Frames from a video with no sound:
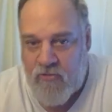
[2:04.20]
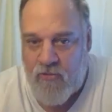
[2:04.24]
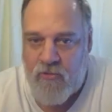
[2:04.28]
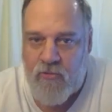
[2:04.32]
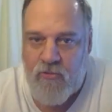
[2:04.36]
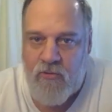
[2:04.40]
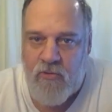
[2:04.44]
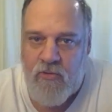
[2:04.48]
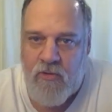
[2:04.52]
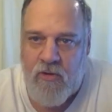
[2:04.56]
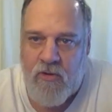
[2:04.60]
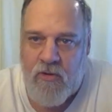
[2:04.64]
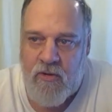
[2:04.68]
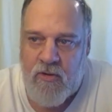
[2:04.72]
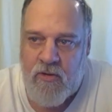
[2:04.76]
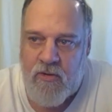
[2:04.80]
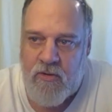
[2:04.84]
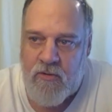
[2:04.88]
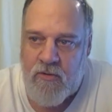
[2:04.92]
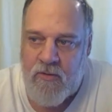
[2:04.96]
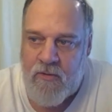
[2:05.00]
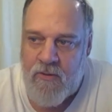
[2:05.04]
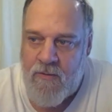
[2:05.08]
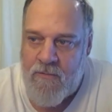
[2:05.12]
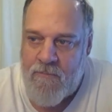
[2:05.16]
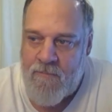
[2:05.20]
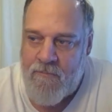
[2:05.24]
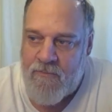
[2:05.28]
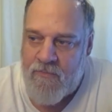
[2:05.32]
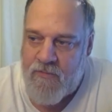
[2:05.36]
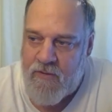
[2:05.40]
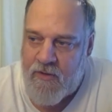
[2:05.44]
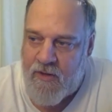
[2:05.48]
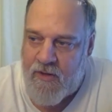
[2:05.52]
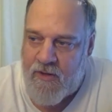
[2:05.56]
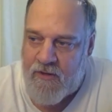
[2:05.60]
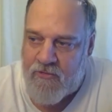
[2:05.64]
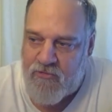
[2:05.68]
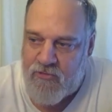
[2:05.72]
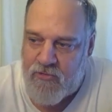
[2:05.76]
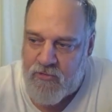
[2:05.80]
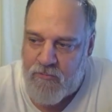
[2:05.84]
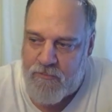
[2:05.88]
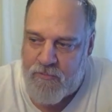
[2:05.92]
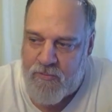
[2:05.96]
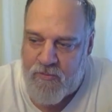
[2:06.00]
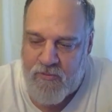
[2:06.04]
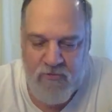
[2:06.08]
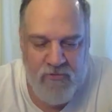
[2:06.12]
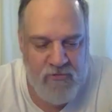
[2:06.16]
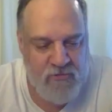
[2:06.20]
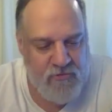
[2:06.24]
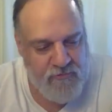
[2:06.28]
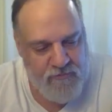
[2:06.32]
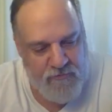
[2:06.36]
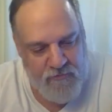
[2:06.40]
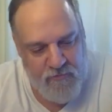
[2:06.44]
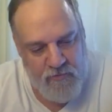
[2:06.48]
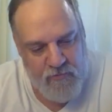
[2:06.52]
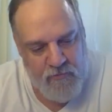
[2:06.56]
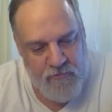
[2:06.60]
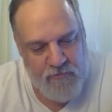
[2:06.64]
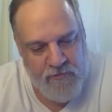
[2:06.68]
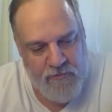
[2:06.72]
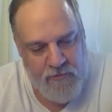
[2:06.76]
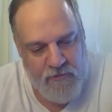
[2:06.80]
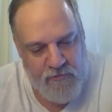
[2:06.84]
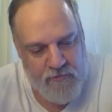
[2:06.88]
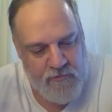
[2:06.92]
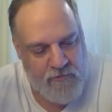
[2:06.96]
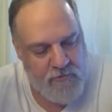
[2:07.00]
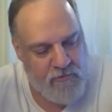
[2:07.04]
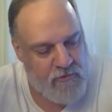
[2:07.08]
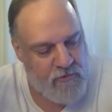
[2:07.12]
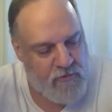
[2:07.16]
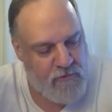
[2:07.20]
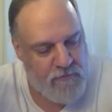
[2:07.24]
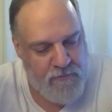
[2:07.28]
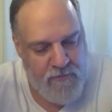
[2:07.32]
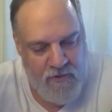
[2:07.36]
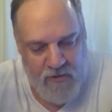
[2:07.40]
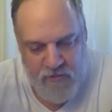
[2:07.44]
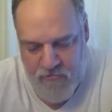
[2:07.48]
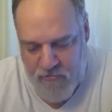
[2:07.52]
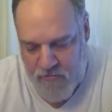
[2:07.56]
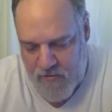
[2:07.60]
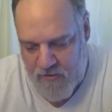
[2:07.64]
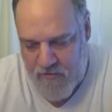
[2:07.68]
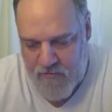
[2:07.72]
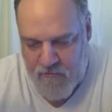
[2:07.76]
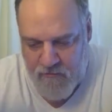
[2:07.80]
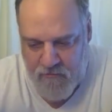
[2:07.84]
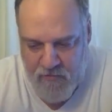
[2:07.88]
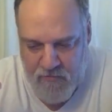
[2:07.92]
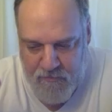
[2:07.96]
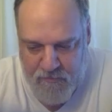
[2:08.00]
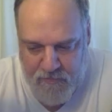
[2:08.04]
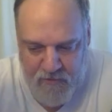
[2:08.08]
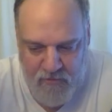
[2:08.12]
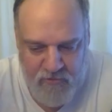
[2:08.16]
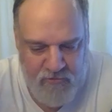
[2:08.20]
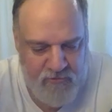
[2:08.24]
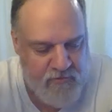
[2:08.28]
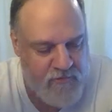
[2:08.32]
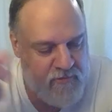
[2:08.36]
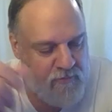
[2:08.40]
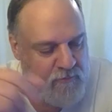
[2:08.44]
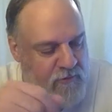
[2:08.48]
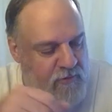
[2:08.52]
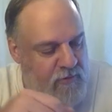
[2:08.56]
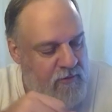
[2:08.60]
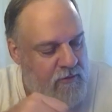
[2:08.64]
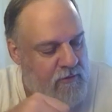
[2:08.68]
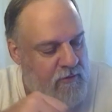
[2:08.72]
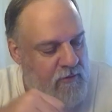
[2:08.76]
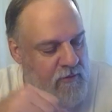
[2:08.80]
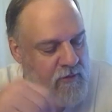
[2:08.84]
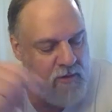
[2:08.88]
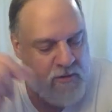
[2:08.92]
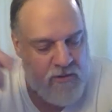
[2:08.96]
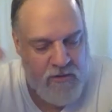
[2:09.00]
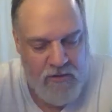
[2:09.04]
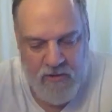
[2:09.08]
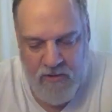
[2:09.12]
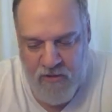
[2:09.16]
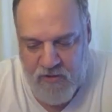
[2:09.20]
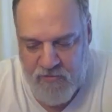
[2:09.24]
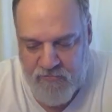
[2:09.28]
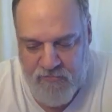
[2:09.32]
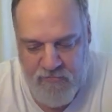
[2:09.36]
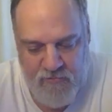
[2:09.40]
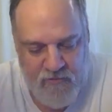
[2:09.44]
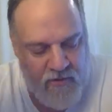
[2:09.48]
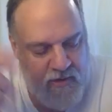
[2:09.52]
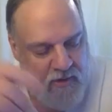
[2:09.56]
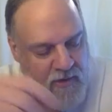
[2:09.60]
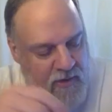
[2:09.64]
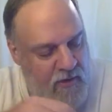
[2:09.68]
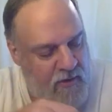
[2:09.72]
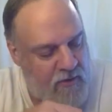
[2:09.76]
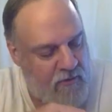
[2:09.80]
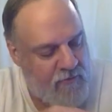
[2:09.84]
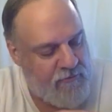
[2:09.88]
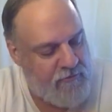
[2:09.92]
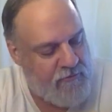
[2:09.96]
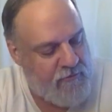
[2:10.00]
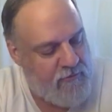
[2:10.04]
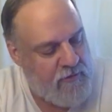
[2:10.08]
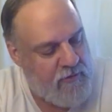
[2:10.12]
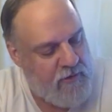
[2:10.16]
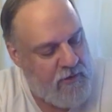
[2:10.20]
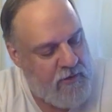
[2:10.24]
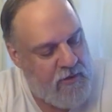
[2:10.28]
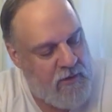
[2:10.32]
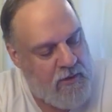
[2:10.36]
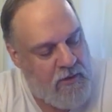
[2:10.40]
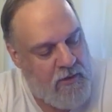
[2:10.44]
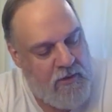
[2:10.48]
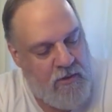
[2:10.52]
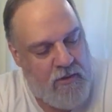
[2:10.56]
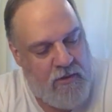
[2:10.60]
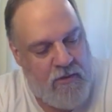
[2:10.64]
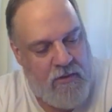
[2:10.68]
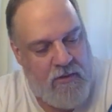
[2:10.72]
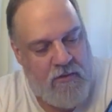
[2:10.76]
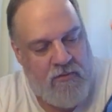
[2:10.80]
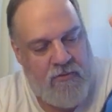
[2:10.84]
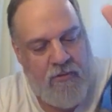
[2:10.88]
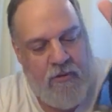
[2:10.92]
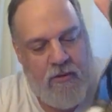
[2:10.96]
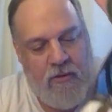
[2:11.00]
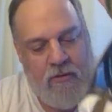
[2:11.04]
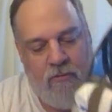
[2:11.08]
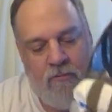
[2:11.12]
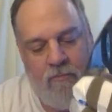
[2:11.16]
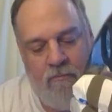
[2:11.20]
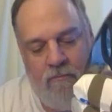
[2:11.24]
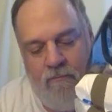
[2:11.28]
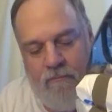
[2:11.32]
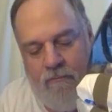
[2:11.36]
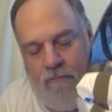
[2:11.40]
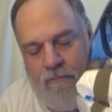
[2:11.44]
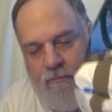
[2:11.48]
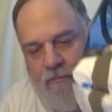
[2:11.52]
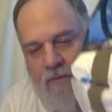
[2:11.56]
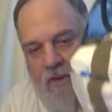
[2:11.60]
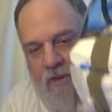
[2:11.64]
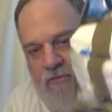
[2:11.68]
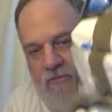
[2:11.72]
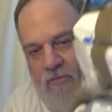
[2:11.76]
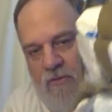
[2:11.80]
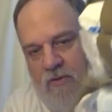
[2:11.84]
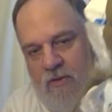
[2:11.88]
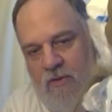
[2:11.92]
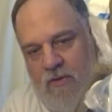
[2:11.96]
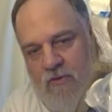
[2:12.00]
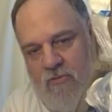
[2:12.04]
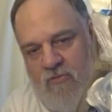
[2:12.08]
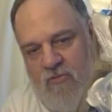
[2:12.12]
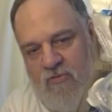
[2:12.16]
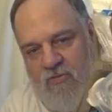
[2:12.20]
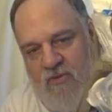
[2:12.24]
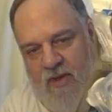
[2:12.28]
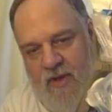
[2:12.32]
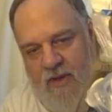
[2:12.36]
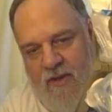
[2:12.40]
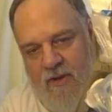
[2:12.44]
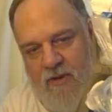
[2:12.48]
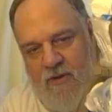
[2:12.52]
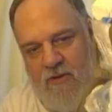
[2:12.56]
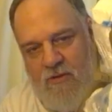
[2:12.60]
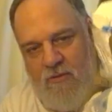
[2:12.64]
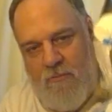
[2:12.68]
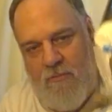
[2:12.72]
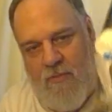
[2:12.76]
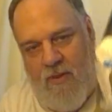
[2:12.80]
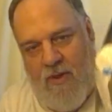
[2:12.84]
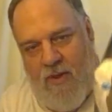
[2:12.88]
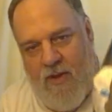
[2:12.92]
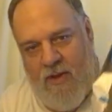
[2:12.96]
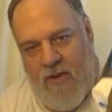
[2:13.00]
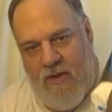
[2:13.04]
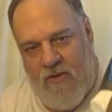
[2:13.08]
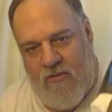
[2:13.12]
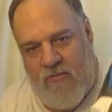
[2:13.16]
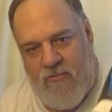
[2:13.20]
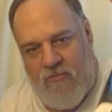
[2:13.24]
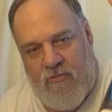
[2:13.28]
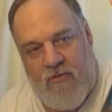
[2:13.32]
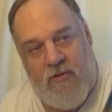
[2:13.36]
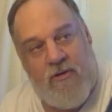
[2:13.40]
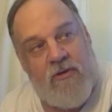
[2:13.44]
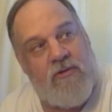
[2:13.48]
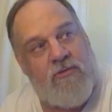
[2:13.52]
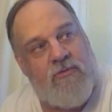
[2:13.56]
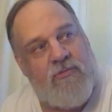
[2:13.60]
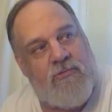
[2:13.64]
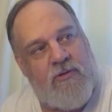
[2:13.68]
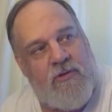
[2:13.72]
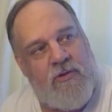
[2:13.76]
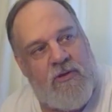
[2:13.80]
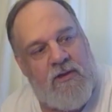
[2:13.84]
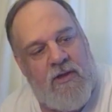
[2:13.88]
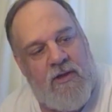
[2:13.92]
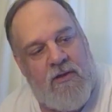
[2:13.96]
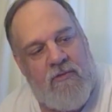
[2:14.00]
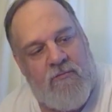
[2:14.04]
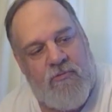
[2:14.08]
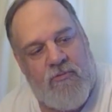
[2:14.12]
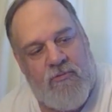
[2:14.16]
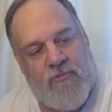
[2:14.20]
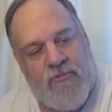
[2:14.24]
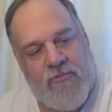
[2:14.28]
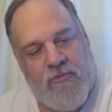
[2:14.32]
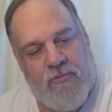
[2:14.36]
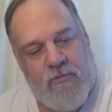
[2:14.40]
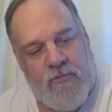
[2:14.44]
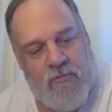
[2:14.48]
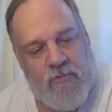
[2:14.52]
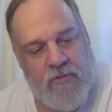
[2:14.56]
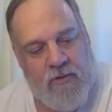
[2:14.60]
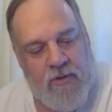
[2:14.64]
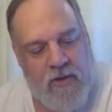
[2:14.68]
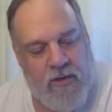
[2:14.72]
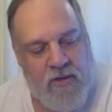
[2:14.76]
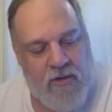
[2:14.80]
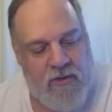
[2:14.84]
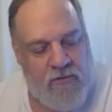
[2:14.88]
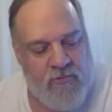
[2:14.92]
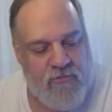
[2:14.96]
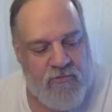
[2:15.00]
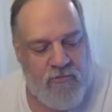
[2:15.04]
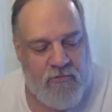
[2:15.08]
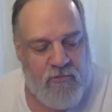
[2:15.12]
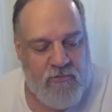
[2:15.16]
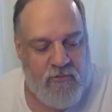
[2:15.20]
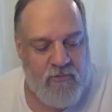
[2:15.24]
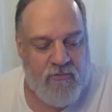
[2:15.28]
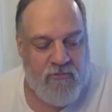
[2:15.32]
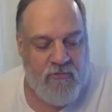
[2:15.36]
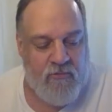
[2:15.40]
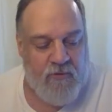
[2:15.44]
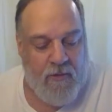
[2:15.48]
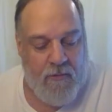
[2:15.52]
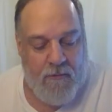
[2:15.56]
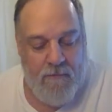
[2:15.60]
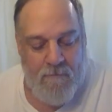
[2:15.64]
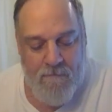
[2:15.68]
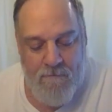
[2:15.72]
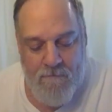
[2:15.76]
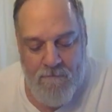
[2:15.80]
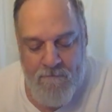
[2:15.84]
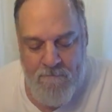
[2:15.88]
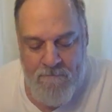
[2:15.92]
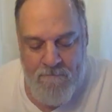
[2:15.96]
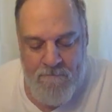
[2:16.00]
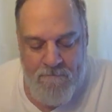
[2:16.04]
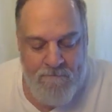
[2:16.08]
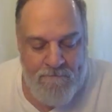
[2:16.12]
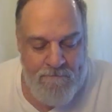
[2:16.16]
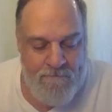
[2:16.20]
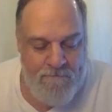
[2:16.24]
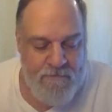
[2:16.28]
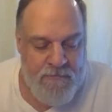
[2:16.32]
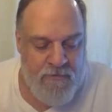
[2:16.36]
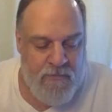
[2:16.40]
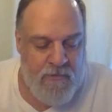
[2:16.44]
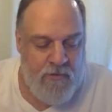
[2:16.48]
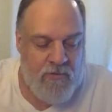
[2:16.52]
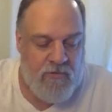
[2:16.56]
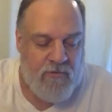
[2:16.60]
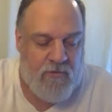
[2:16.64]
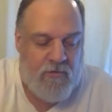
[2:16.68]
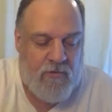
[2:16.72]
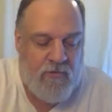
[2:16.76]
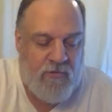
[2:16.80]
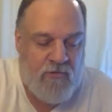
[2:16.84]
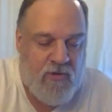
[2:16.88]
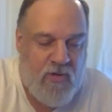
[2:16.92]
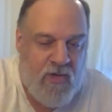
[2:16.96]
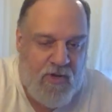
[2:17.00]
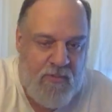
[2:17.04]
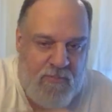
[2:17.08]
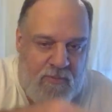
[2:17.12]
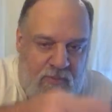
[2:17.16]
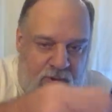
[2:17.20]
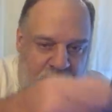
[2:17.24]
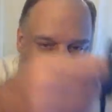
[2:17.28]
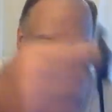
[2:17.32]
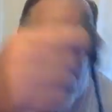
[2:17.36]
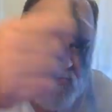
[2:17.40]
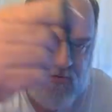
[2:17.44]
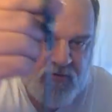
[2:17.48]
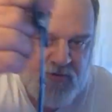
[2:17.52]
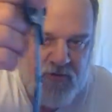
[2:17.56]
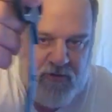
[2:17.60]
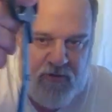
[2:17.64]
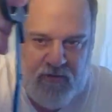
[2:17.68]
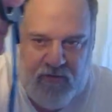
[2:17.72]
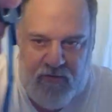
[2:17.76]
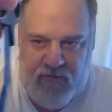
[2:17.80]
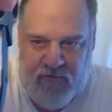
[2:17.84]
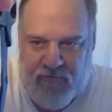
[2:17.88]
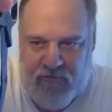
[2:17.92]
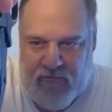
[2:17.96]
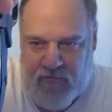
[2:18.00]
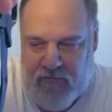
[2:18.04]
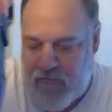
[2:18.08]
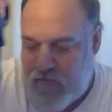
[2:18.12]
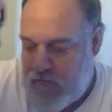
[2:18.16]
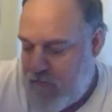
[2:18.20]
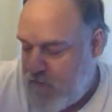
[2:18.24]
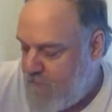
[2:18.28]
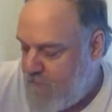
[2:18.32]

tool cart that I showed pictures for on the other group. I'll try to repost them here. That's for the house. So that's the inside of the bag. It's really 3 levels to it, I guess you could say. So you got a pair of shears.